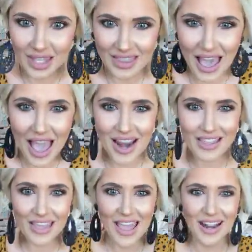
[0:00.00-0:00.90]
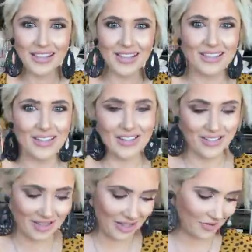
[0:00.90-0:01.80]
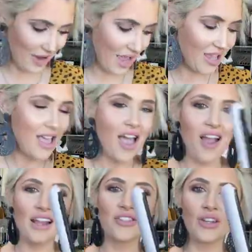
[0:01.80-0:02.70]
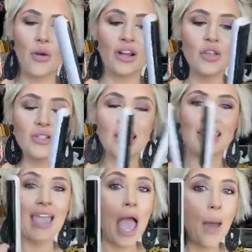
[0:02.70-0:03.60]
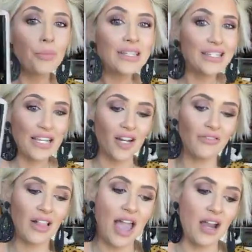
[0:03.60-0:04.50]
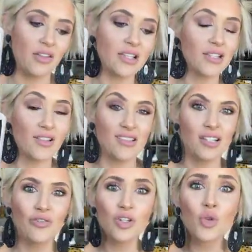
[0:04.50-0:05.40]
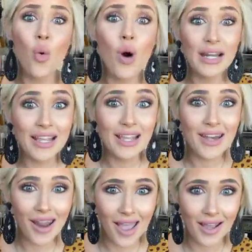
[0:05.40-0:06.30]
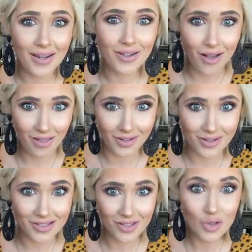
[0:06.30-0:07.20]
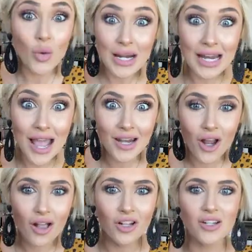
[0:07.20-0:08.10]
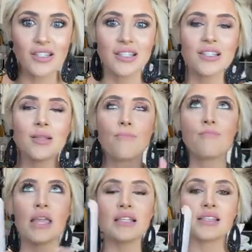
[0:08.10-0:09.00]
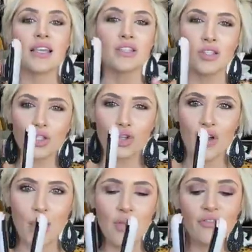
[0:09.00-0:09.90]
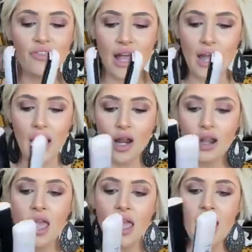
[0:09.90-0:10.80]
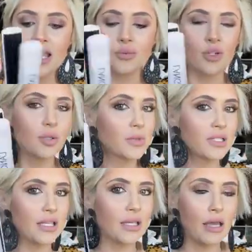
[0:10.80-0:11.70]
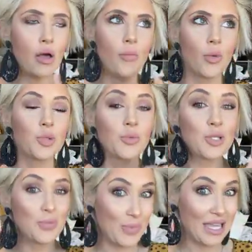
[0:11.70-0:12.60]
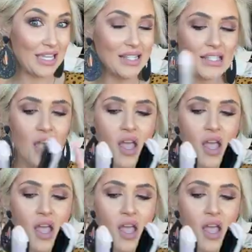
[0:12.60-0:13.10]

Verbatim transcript: The higher the hair, the closer, that's right. All right, so now we're using the Aplatir flat iron. This is on sale for $29. $29, this is amazing. It's a ceramic flat iron, has multiple seat, multiple speeds,